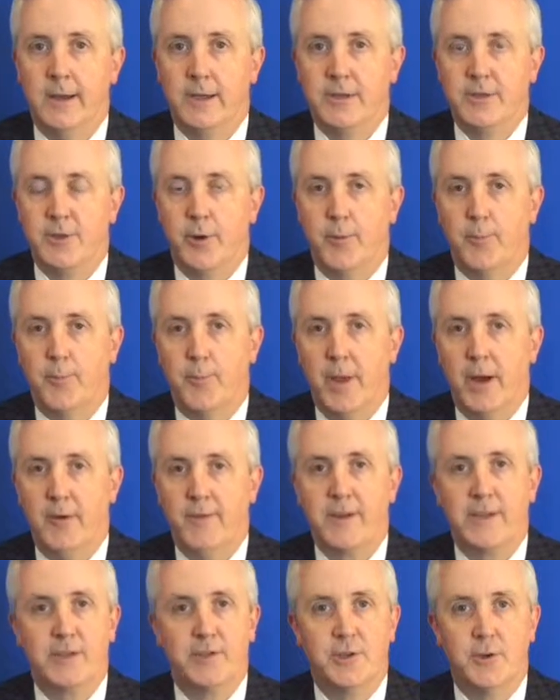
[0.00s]
So
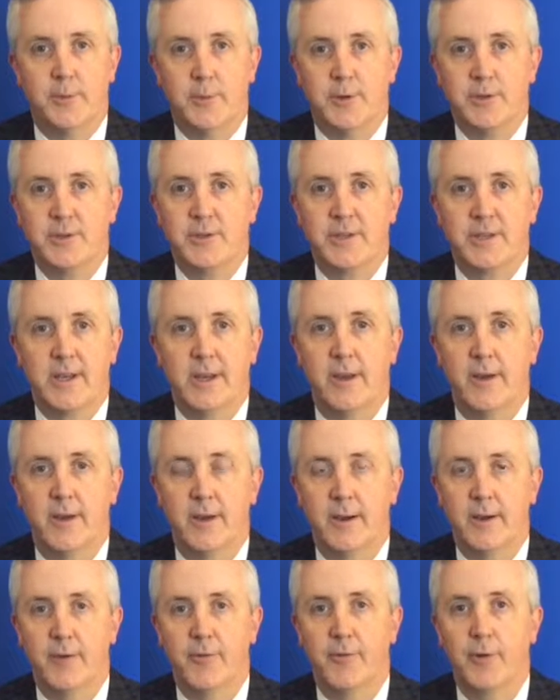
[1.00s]
pelvic tumors
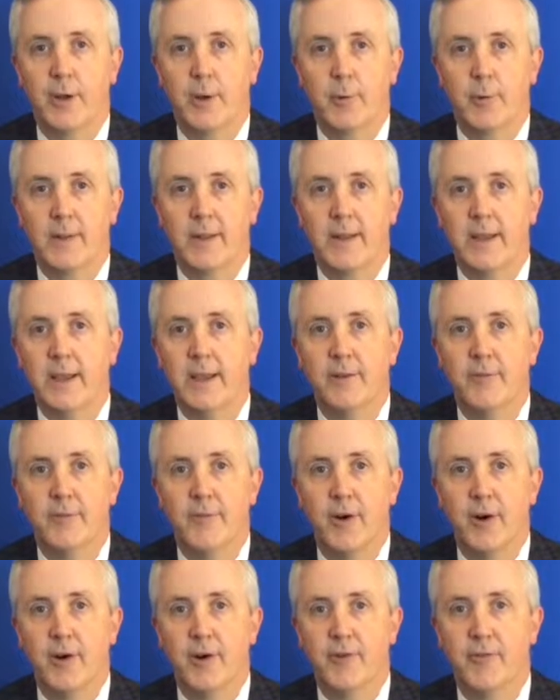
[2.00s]
frequently
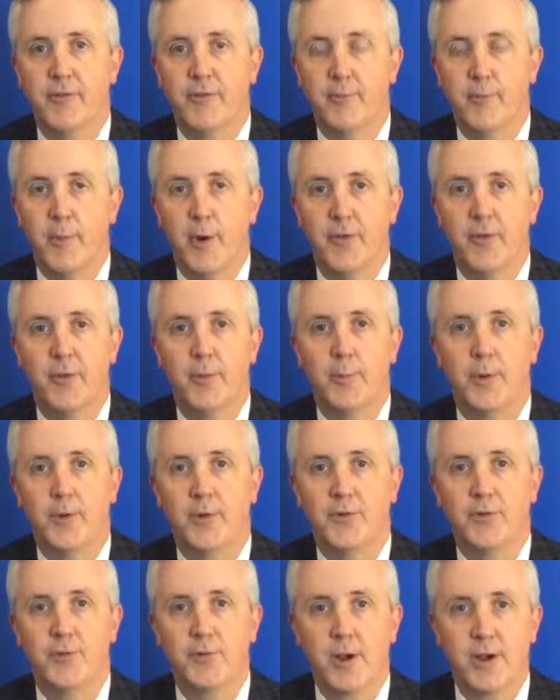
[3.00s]
involve
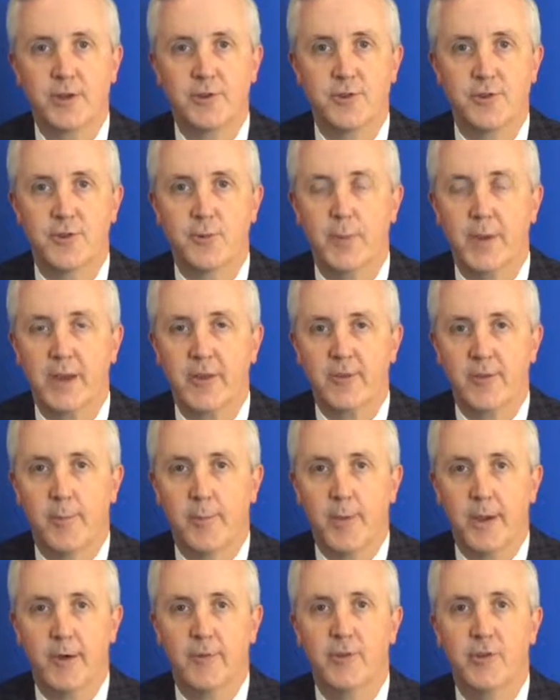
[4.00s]
multiple structures because the
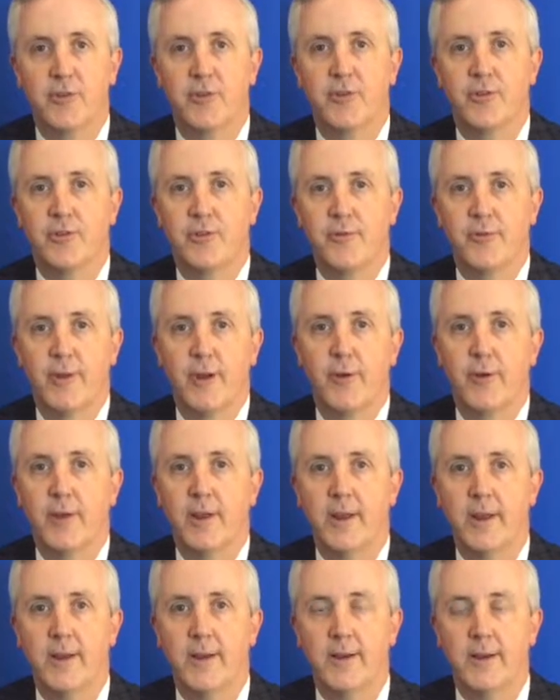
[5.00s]
pelvis is a
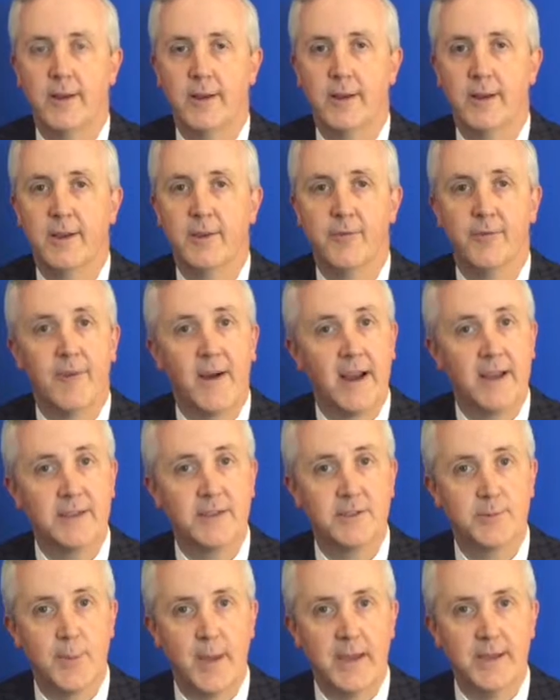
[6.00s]
very
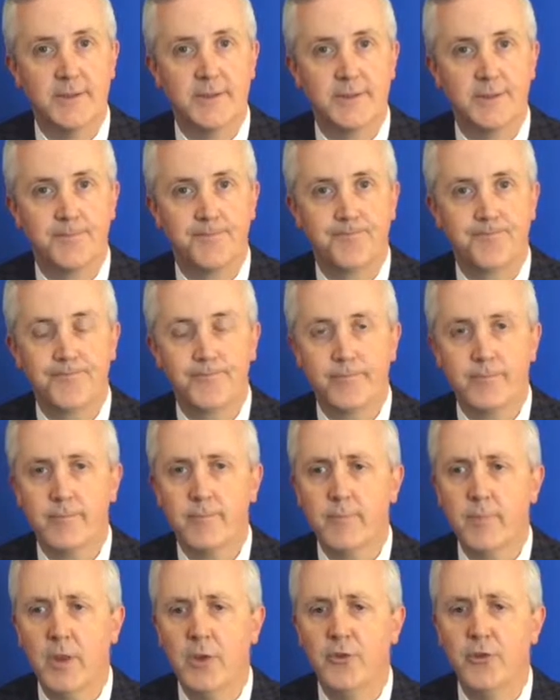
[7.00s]
confined space.
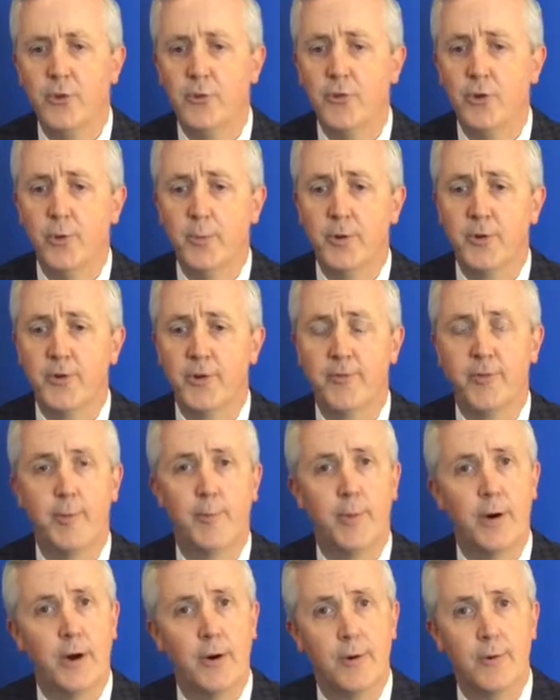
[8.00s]
So tumors of the
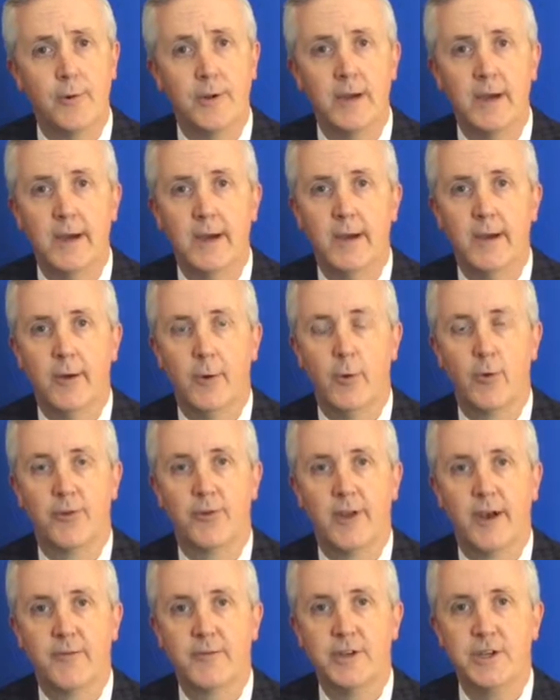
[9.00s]
bone or
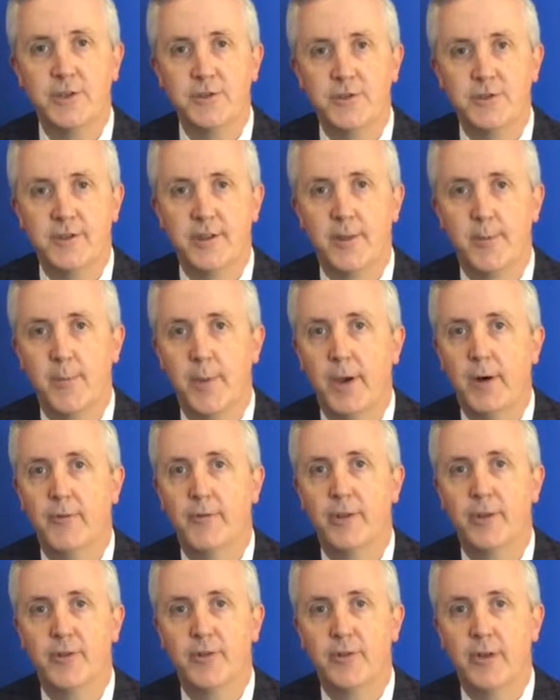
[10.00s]
soft tissues of the
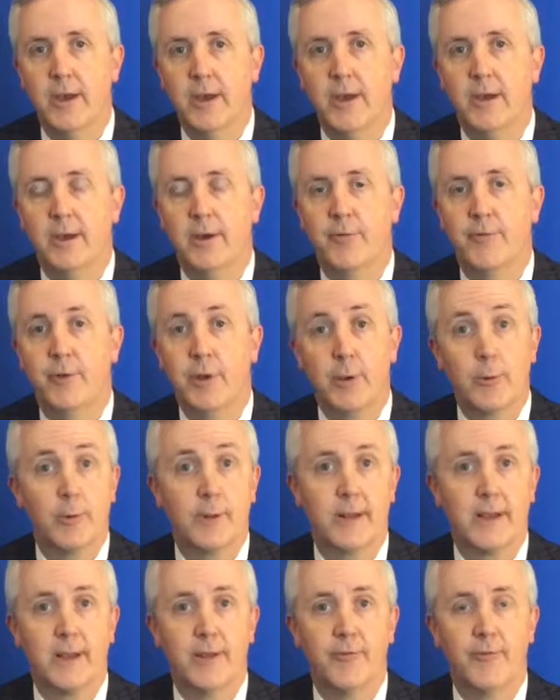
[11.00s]
pelvis
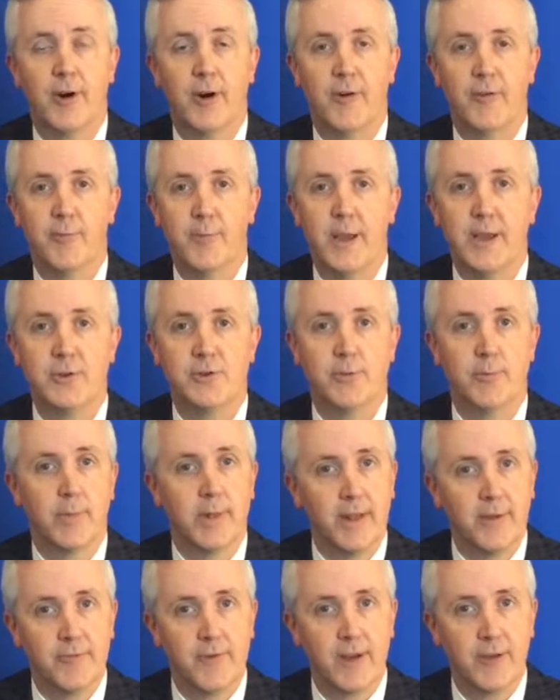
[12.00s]
frequently involve major
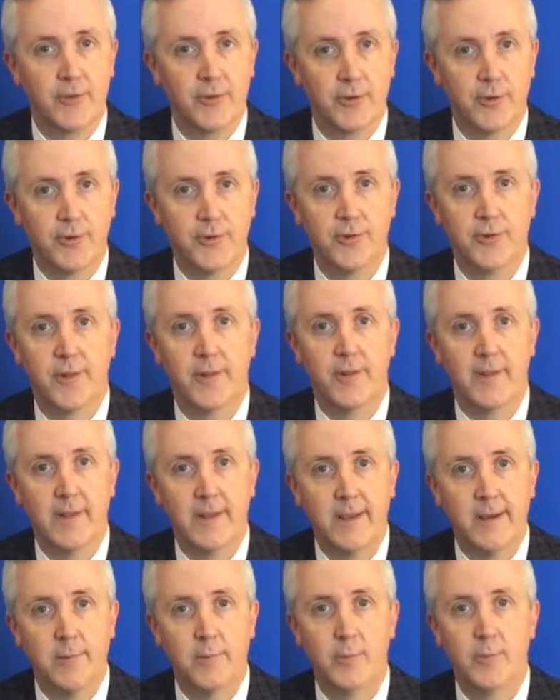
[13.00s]
blood vessels to the
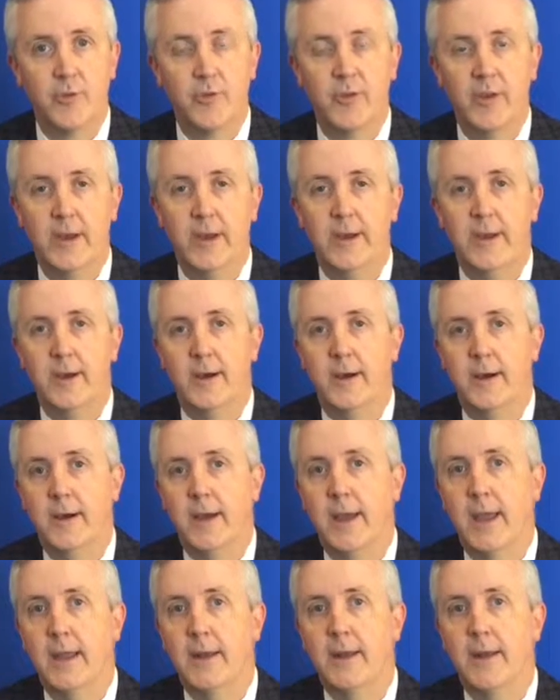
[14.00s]
limbs
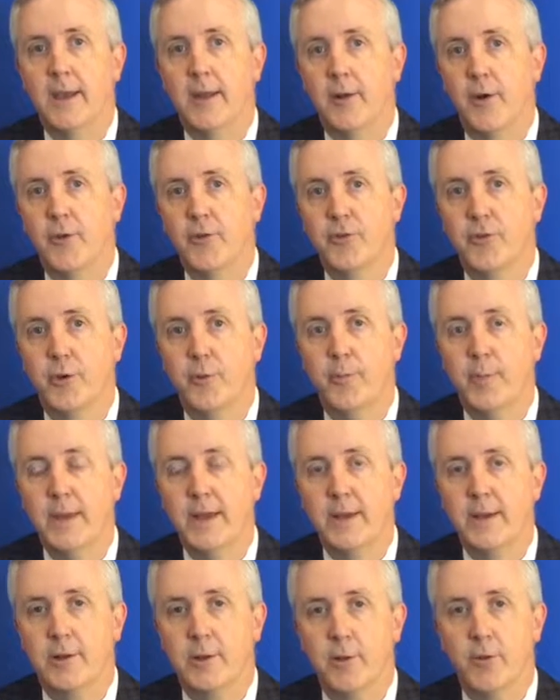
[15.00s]
and can also
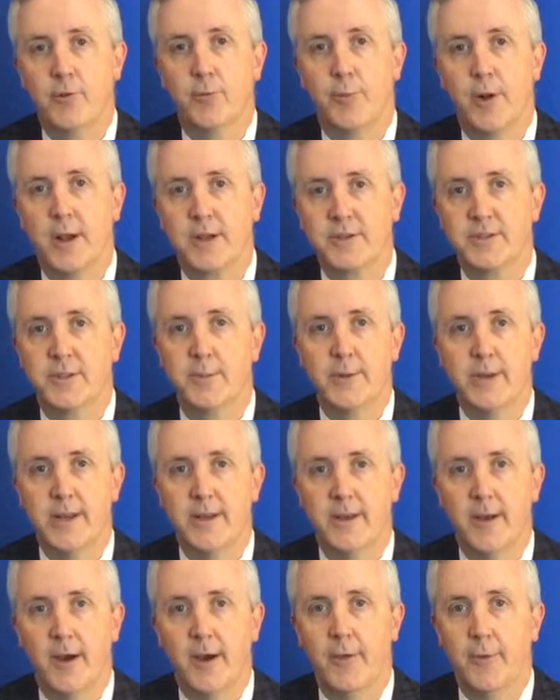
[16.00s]
be in close
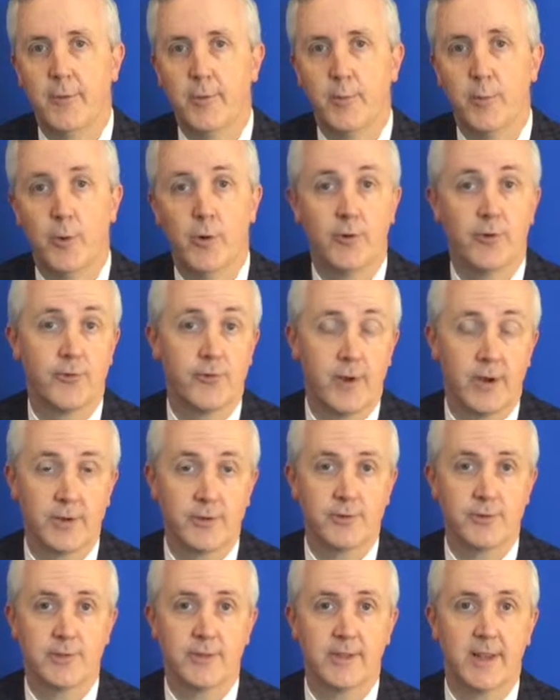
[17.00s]
proximity to other important
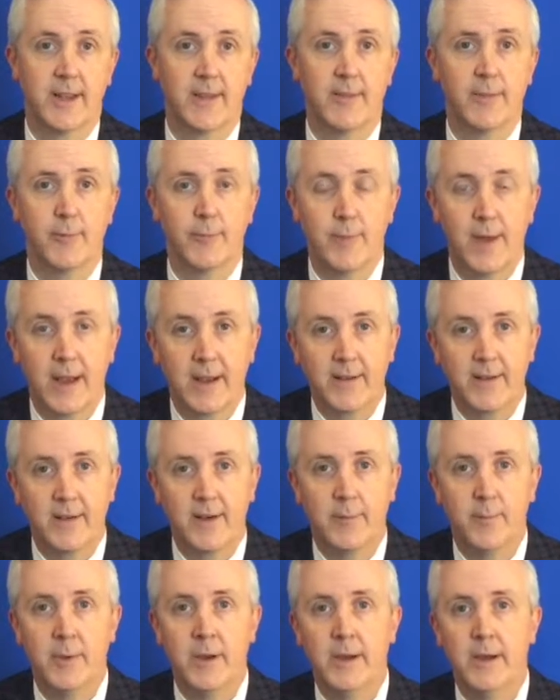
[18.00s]
structures like the
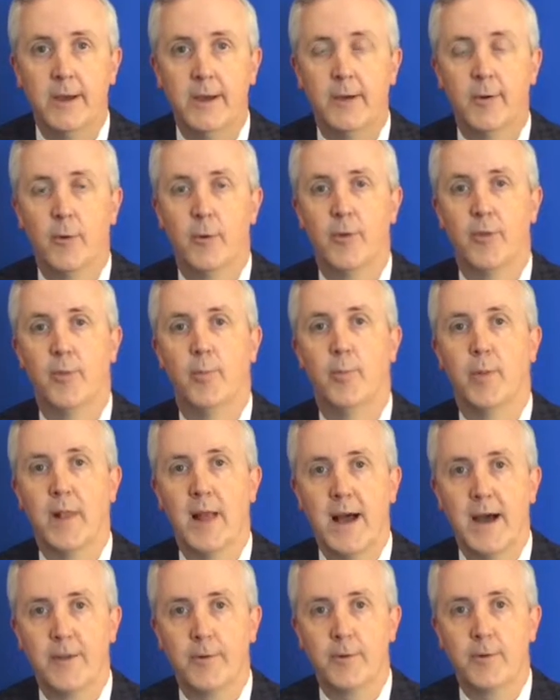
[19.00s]
rectum or the
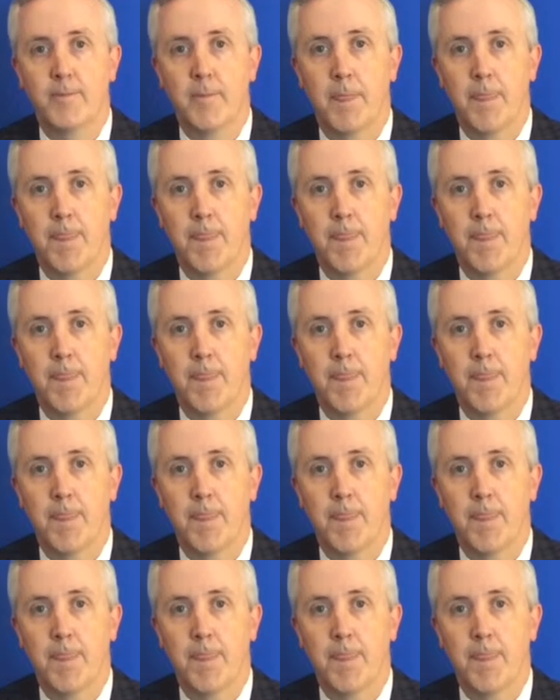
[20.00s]
bladder.